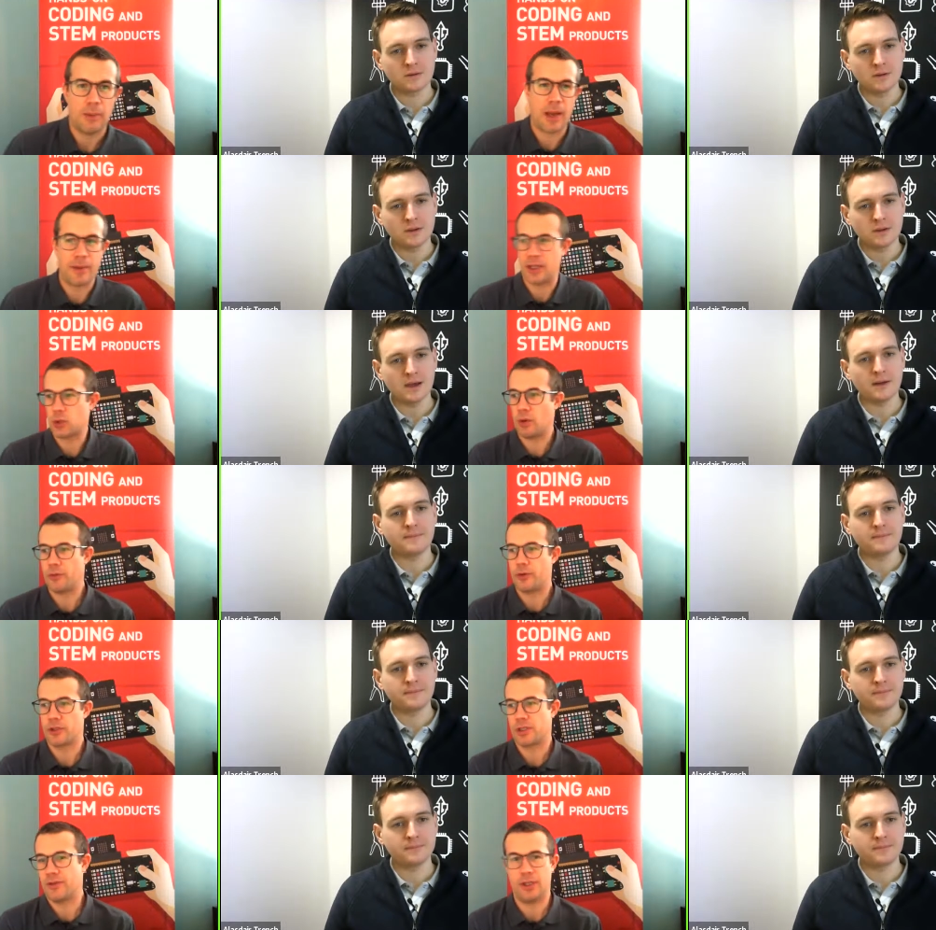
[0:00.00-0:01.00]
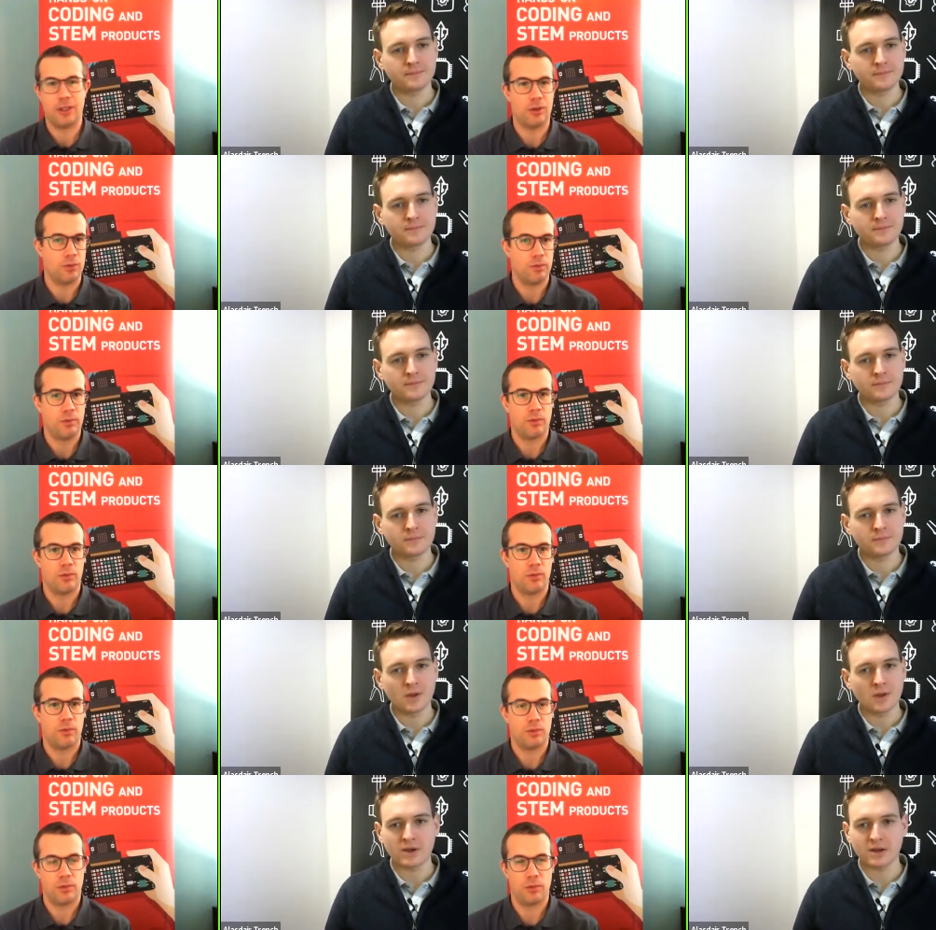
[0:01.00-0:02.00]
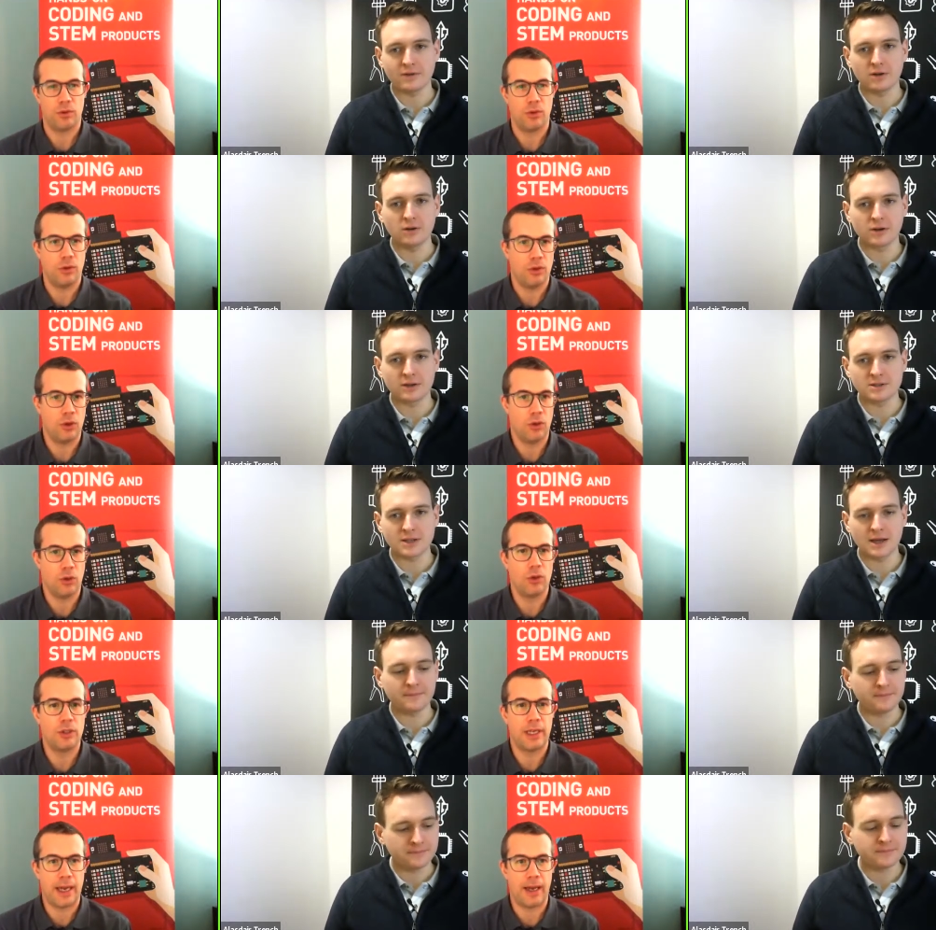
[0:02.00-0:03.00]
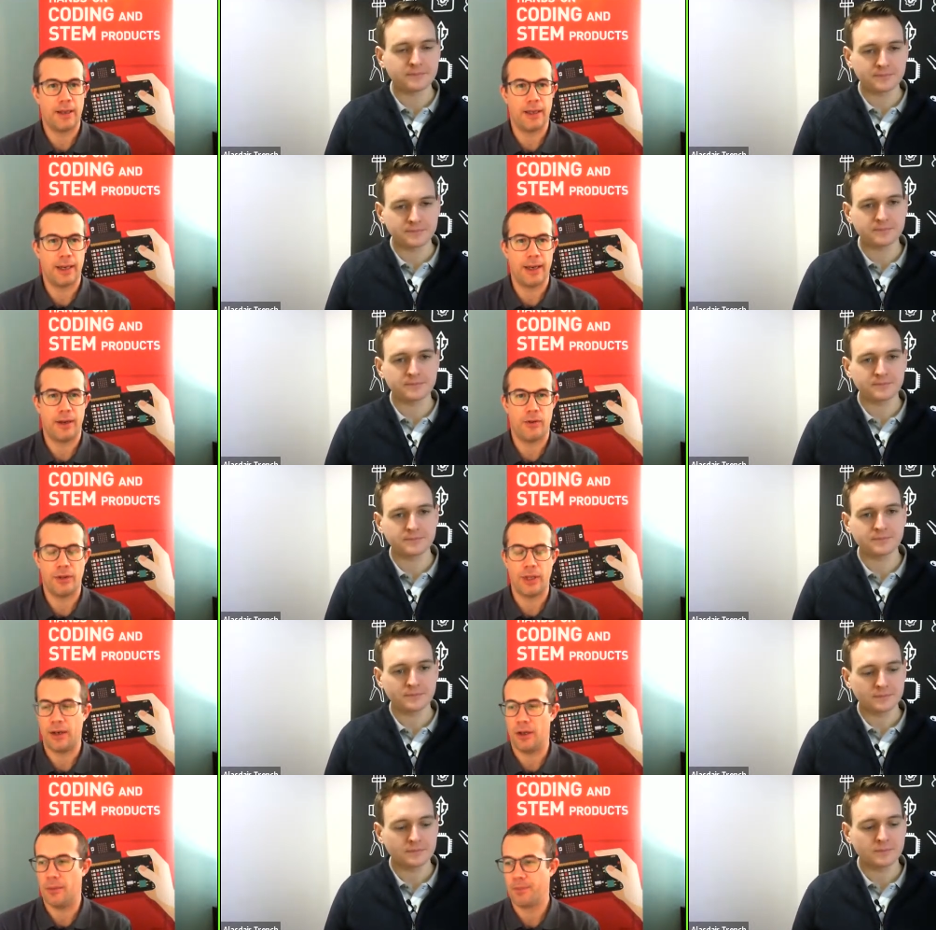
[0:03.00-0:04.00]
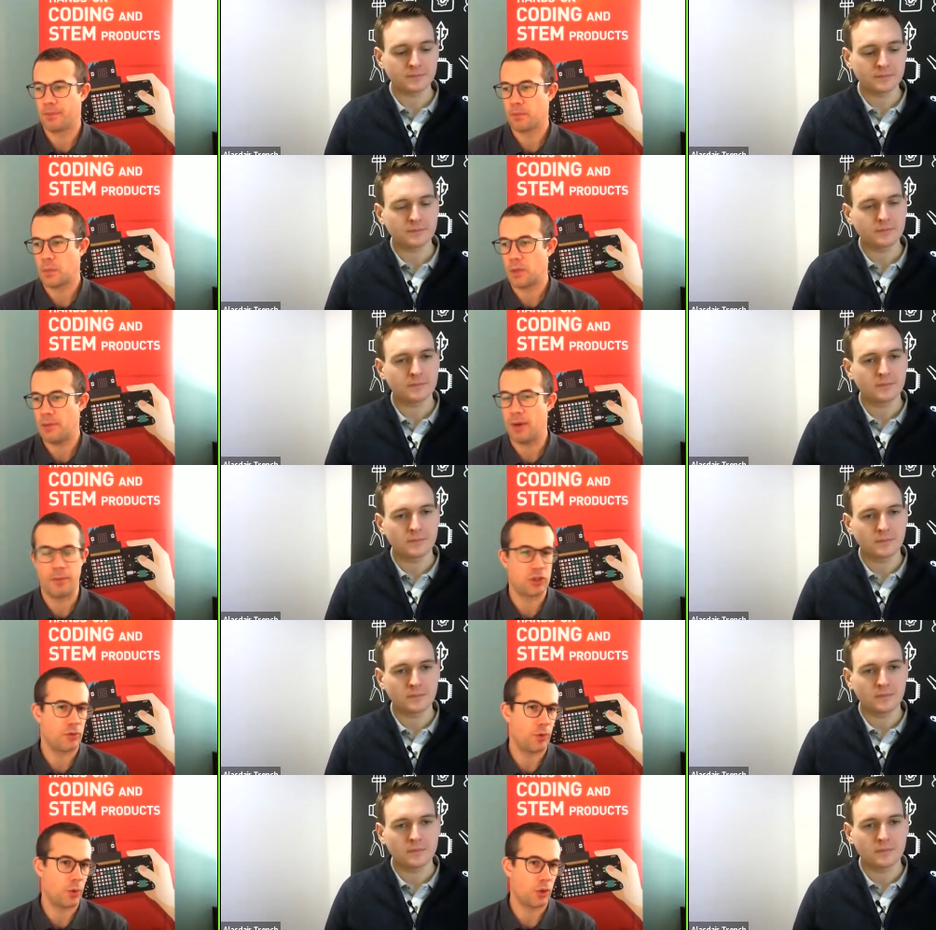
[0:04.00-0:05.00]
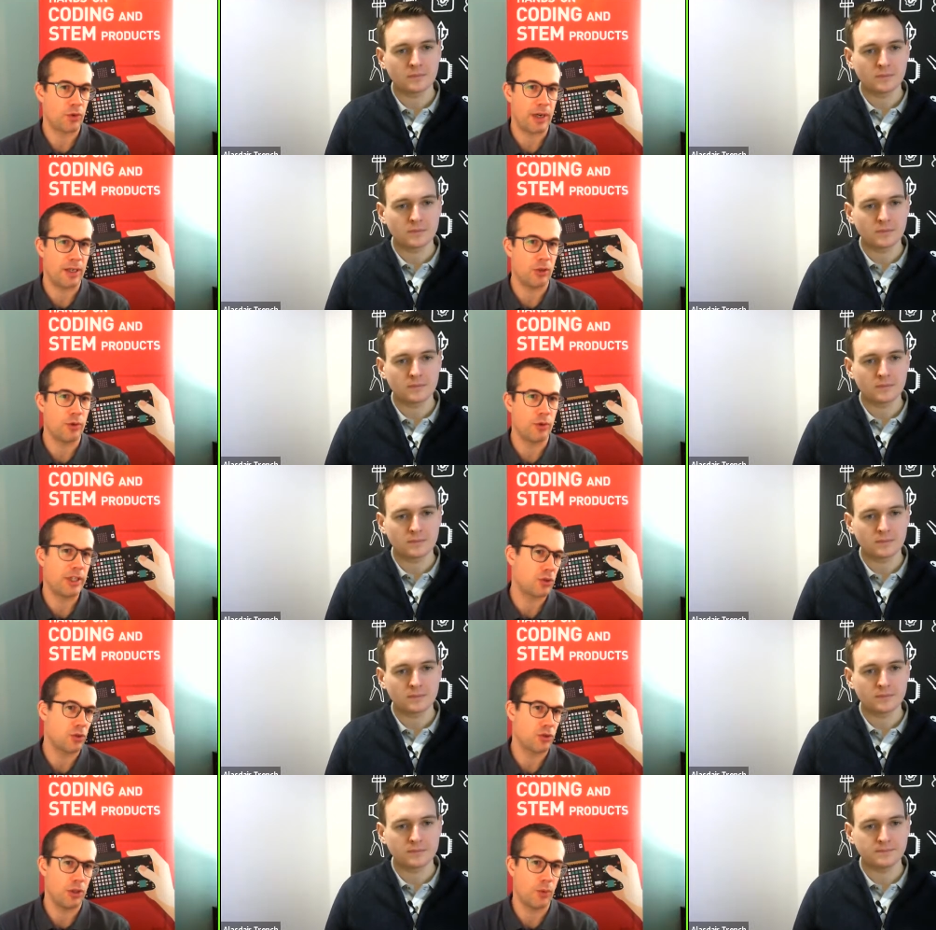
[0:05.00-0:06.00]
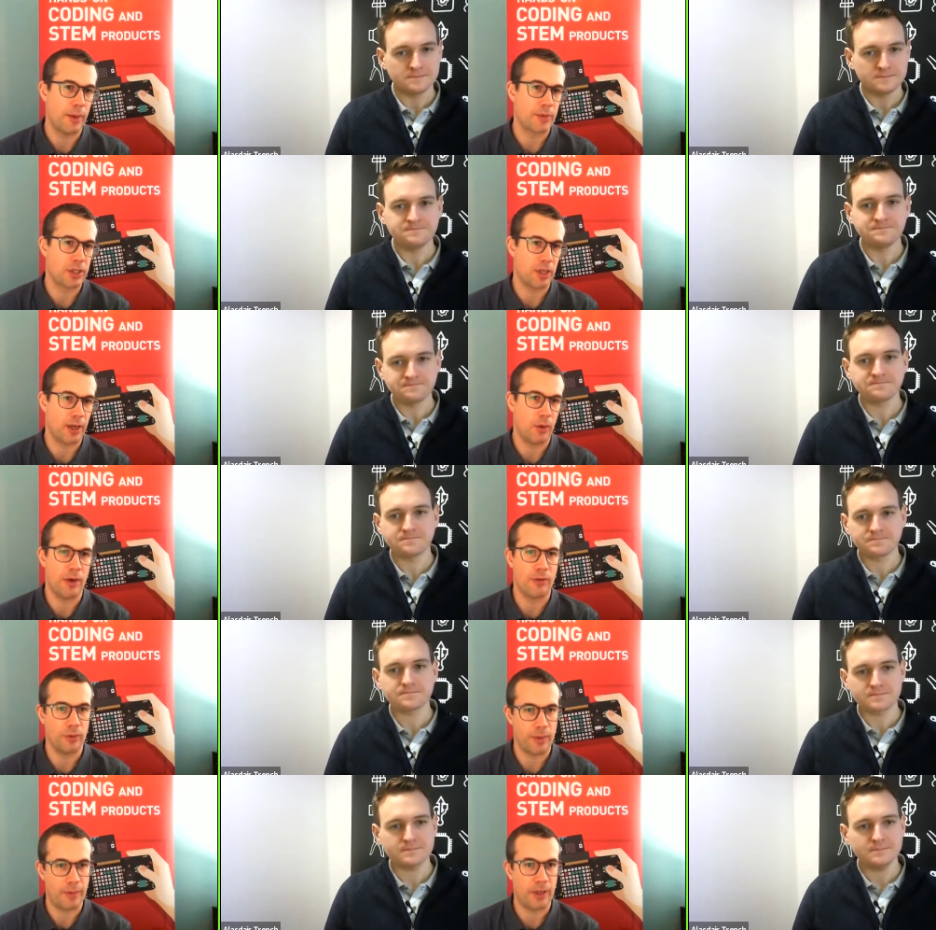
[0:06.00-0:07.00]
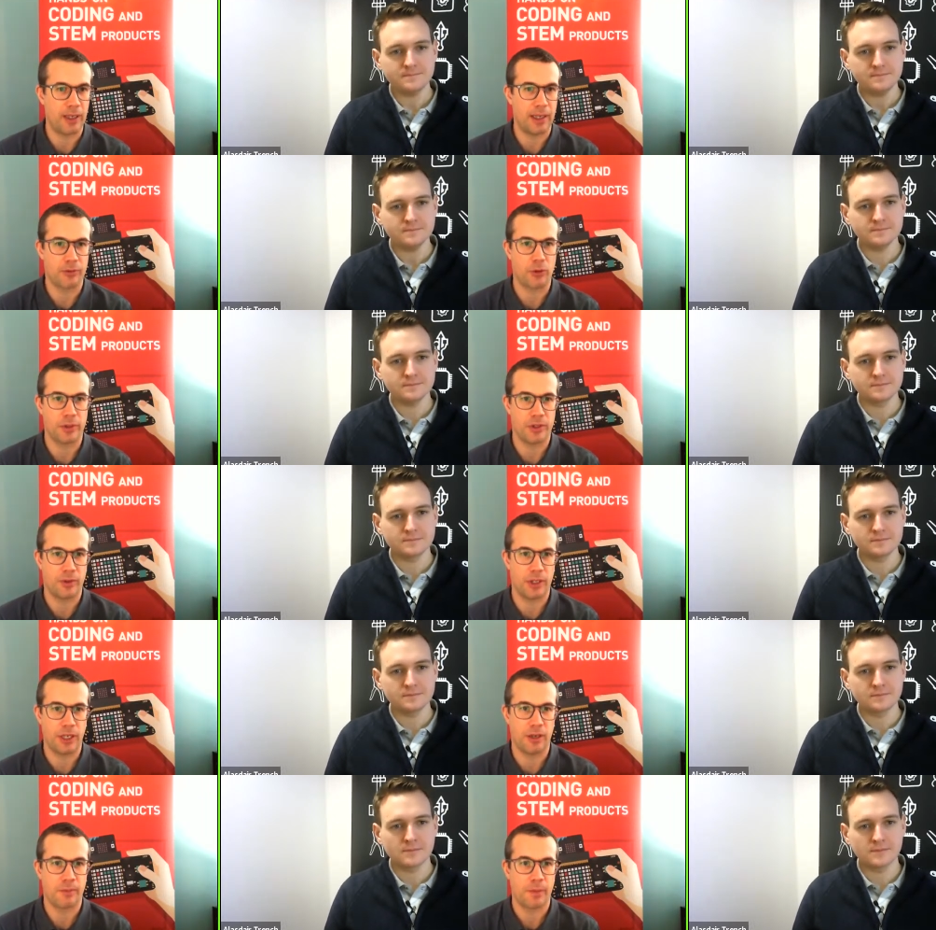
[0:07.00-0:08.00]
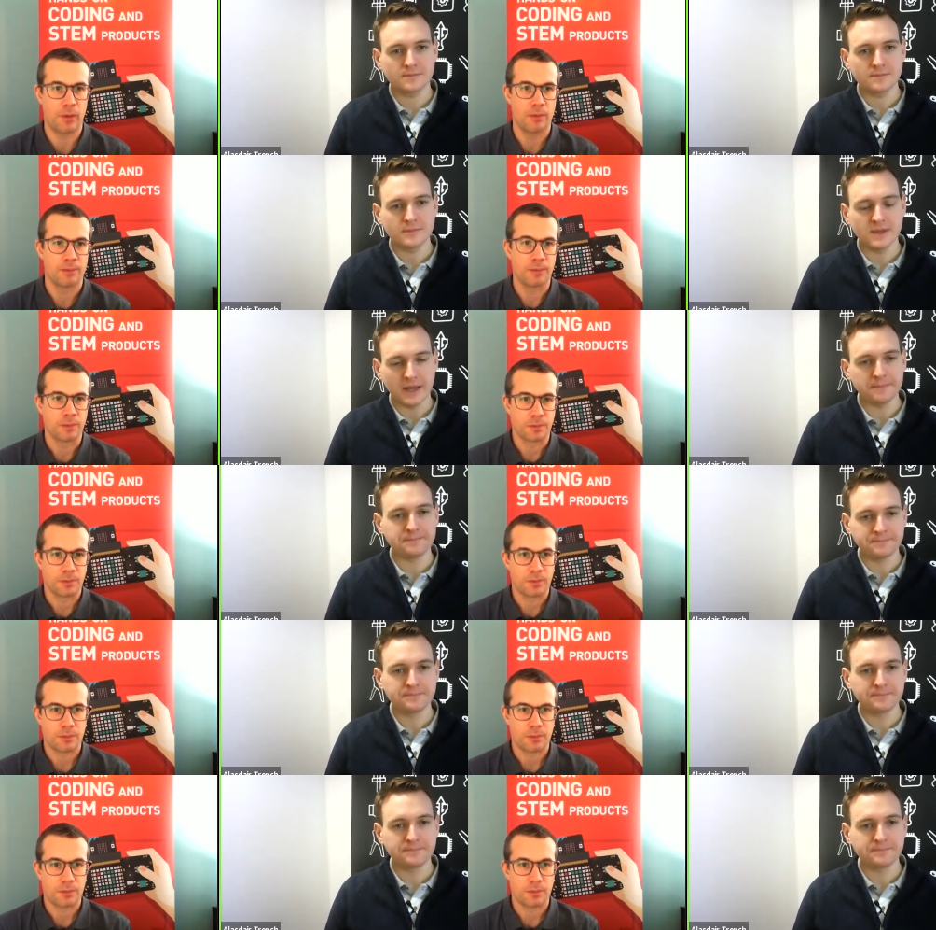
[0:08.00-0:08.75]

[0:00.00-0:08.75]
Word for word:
Speaker 1: maybe that's one for us to have a little. We can have a little look into that. Yeah, yeah, and then um, it might be something we could create a little resource on the website or whatever and maybe link from this video. Yep.